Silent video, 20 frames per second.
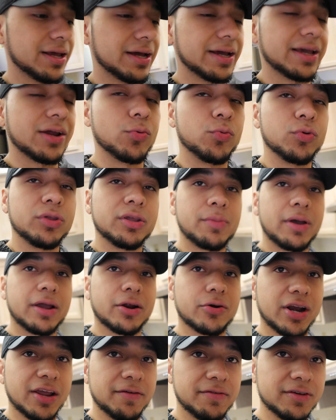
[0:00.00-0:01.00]
I get really bad
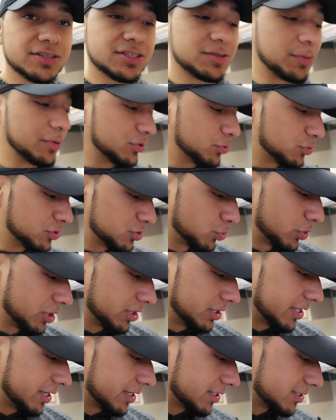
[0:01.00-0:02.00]
cravings, especially with
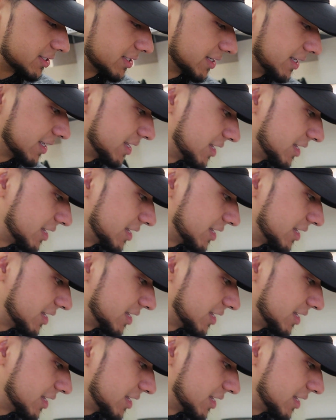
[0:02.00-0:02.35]
sweet things.